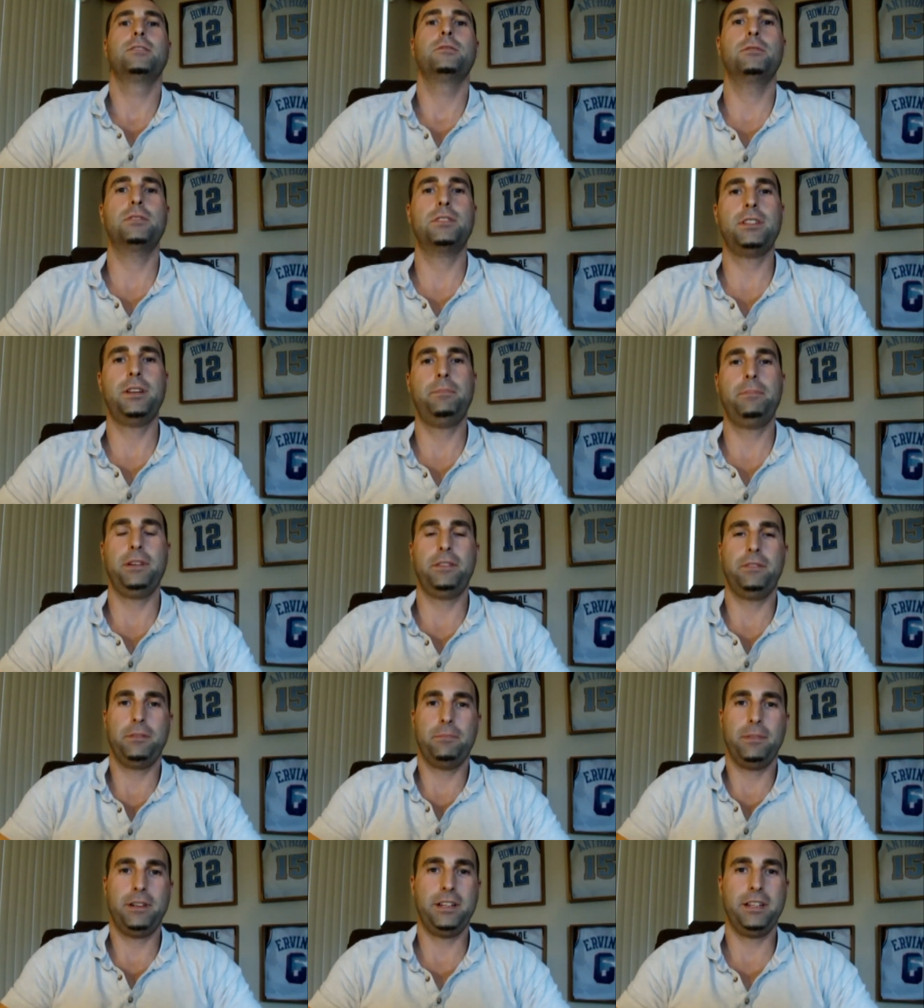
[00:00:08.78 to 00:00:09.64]
What's up
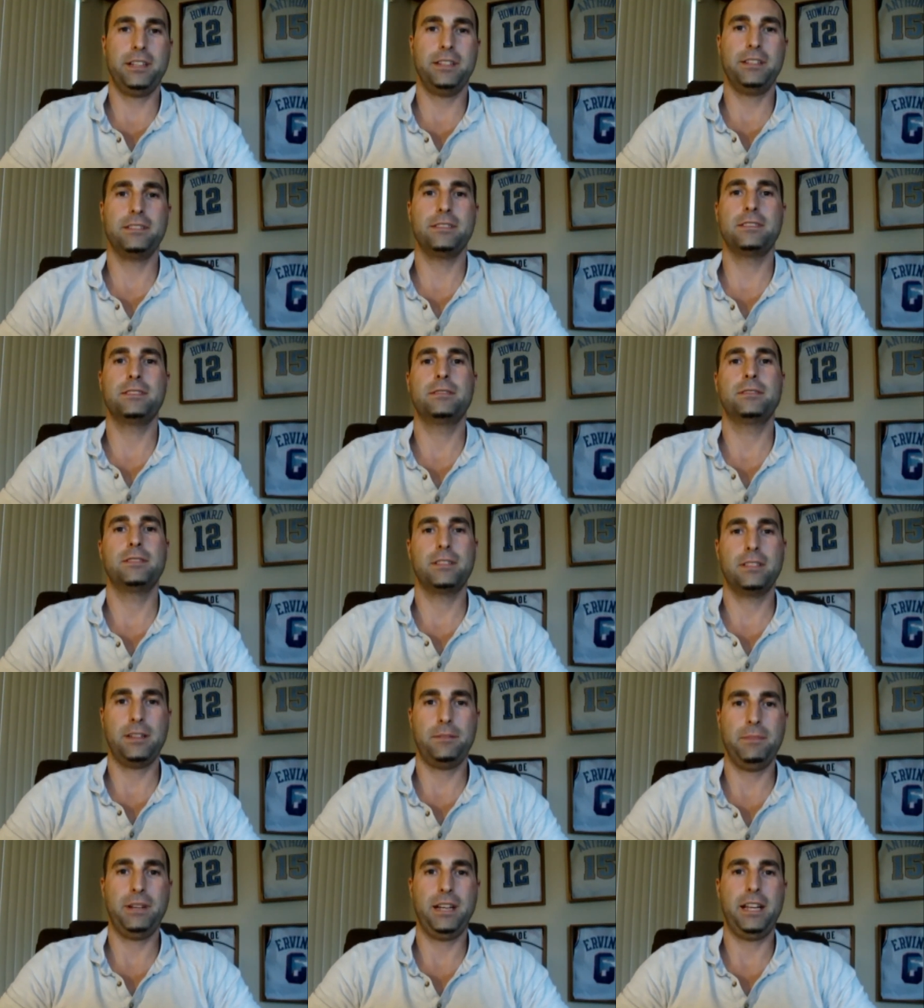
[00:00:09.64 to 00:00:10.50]
everybody?
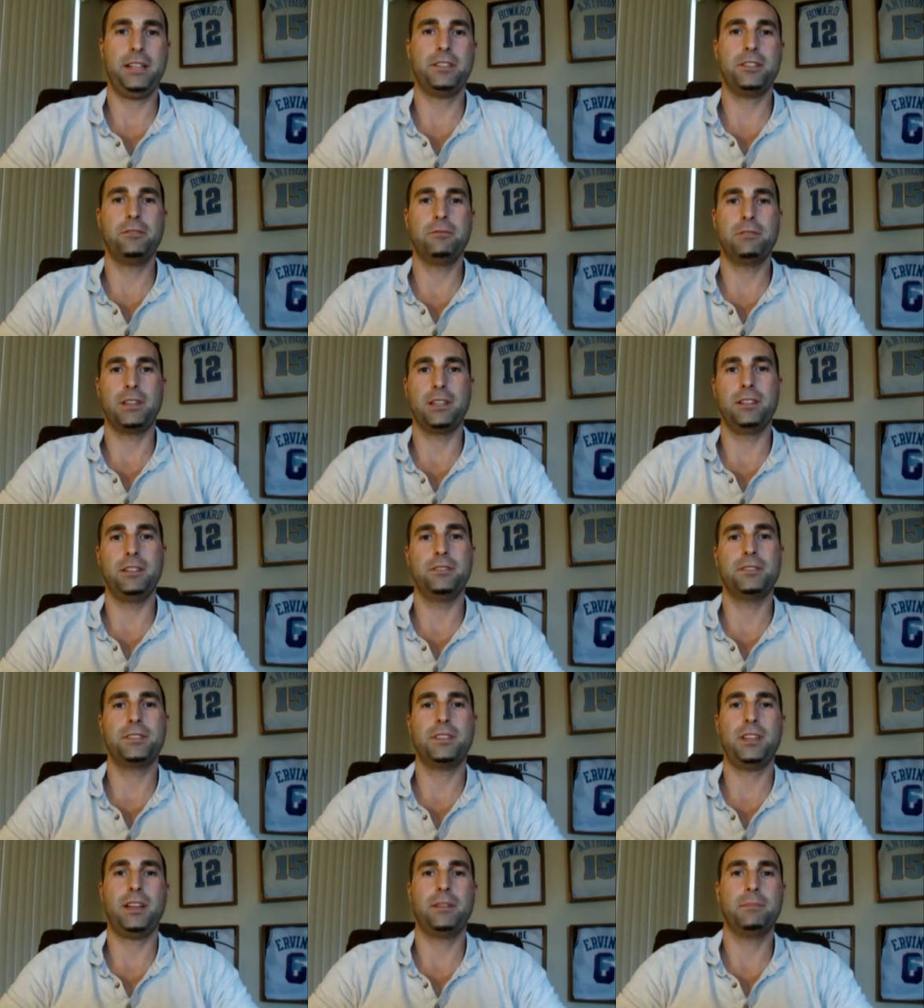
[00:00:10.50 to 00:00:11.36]
Coming at you with a
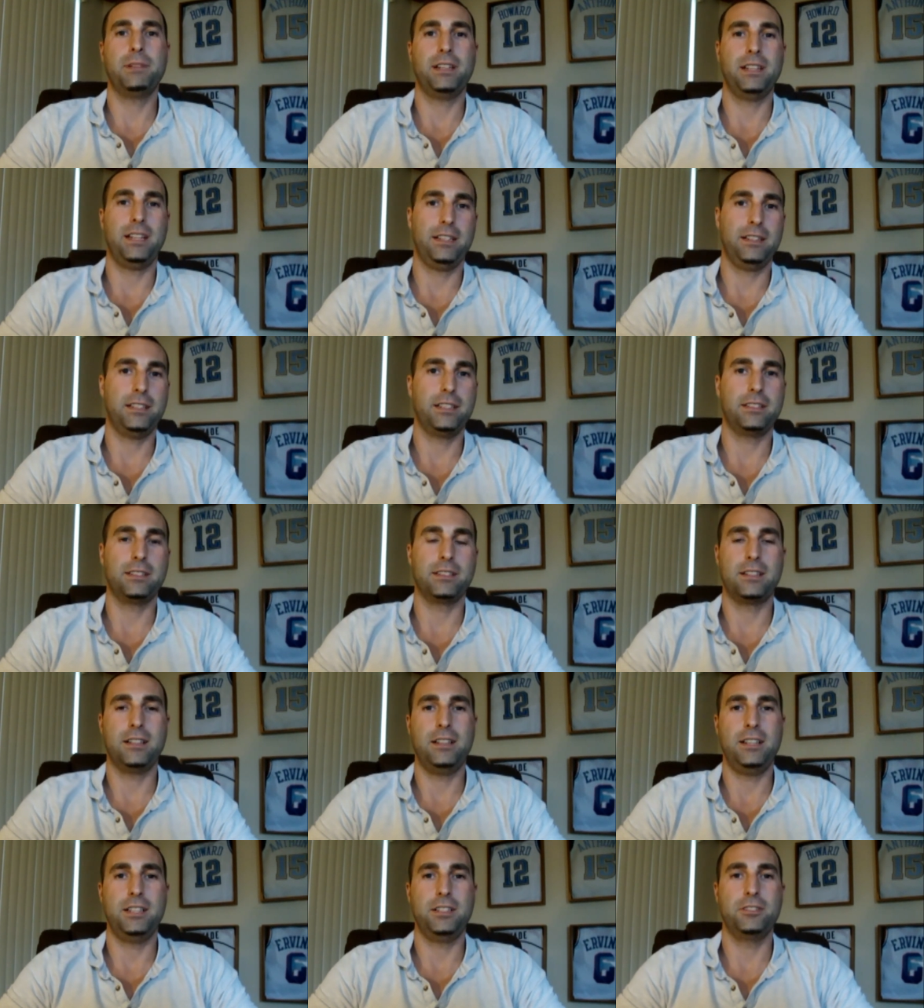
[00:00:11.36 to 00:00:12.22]
new segment I like to
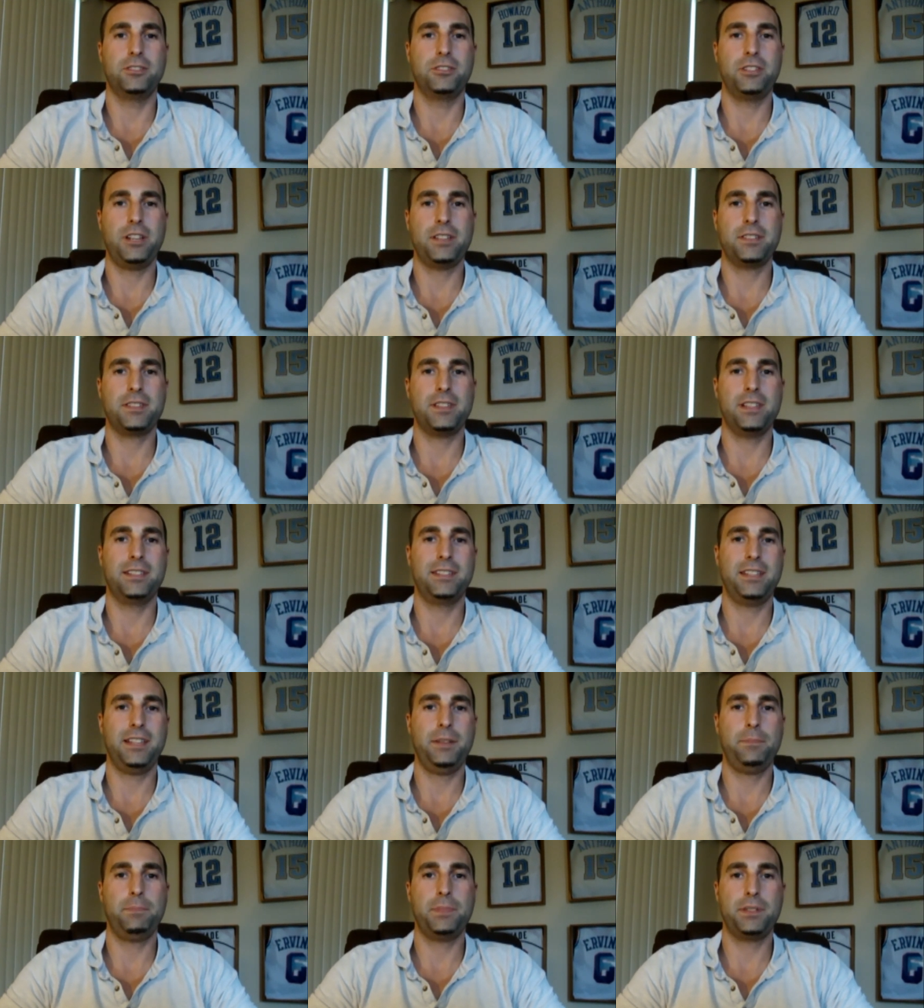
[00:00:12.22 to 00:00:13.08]
call Just the
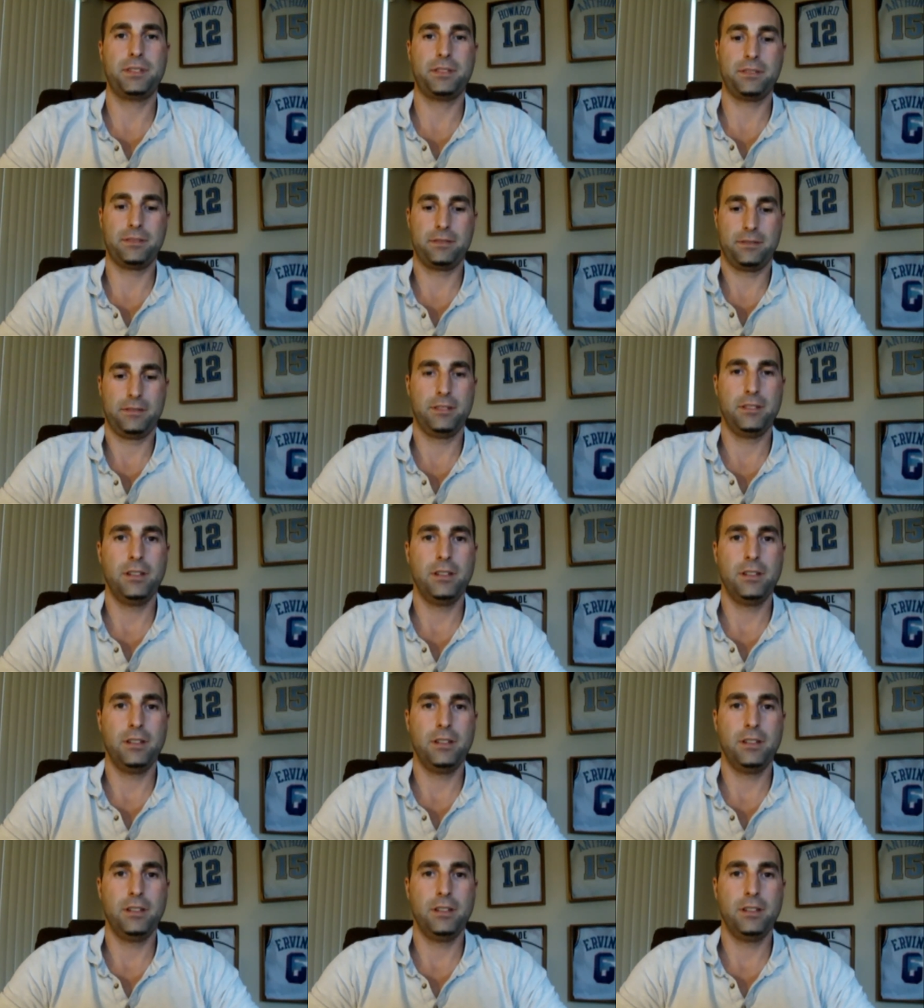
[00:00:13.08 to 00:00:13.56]
Tips.